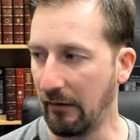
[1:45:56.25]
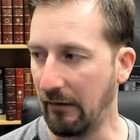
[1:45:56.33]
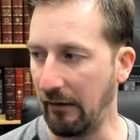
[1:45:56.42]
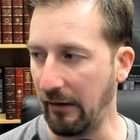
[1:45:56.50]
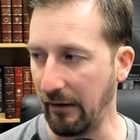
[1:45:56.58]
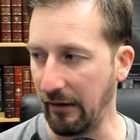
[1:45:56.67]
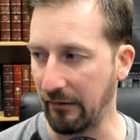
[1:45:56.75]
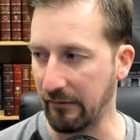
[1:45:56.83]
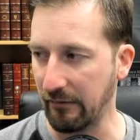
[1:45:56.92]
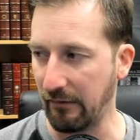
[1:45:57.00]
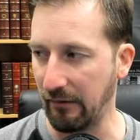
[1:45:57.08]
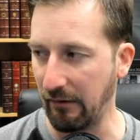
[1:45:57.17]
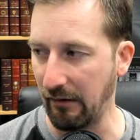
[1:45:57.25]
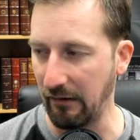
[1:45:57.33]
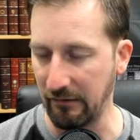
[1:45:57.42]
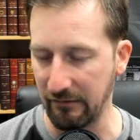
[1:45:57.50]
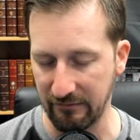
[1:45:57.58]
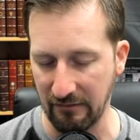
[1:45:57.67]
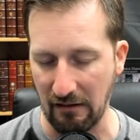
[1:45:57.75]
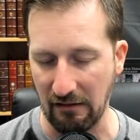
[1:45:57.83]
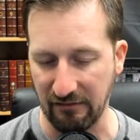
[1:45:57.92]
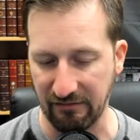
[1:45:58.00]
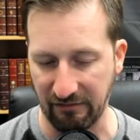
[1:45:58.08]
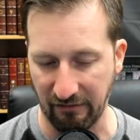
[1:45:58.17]
He's
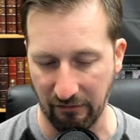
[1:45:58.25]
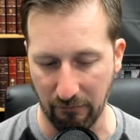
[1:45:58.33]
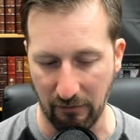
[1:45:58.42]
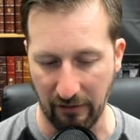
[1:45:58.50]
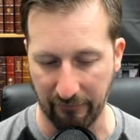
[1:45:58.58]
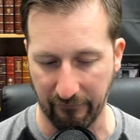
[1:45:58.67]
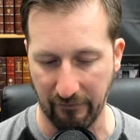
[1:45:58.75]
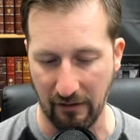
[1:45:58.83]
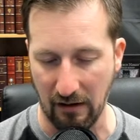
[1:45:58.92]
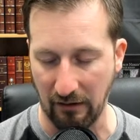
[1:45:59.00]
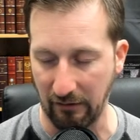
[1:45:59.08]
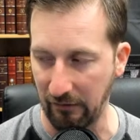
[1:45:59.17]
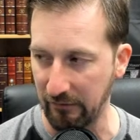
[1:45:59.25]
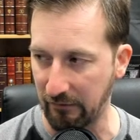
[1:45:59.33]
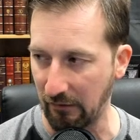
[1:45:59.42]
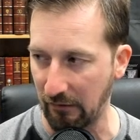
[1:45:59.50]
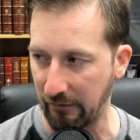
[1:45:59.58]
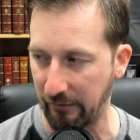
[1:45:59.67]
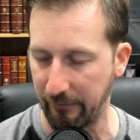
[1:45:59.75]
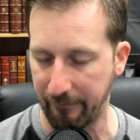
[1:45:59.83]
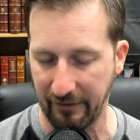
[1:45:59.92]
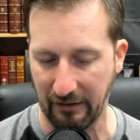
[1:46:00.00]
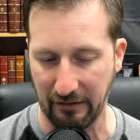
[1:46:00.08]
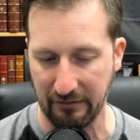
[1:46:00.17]
not sure whether or not he's going to
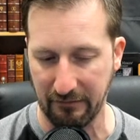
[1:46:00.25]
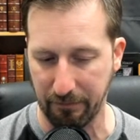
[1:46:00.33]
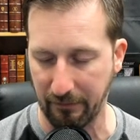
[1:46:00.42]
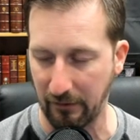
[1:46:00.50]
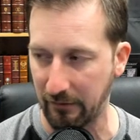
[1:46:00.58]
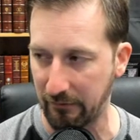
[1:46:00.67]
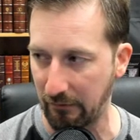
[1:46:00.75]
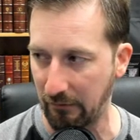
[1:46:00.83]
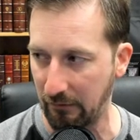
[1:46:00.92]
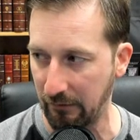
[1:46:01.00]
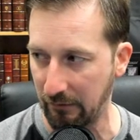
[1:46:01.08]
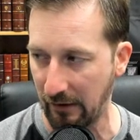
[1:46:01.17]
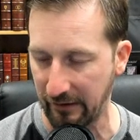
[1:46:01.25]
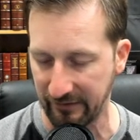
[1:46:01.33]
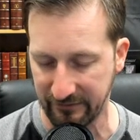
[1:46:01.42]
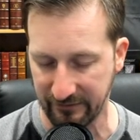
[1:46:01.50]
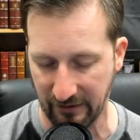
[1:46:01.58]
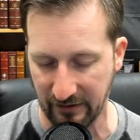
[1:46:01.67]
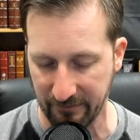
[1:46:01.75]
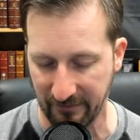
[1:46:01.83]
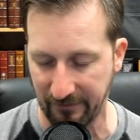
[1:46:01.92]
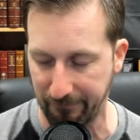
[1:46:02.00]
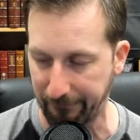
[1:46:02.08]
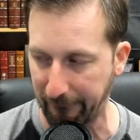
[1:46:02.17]
impeach the President of the United States, but
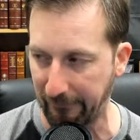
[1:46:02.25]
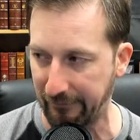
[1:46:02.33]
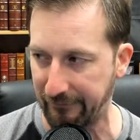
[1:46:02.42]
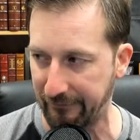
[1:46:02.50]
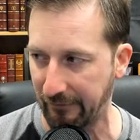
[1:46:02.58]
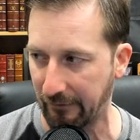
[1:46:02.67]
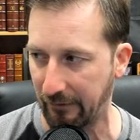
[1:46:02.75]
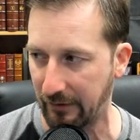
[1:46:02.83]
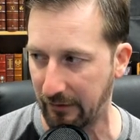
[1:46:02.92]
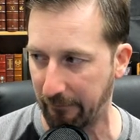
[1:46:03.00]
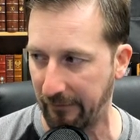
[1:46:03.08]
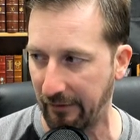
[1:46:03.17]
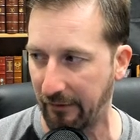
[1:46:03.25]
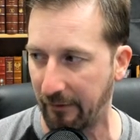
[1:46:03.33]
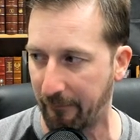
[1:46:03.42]
he's pretty sure he committed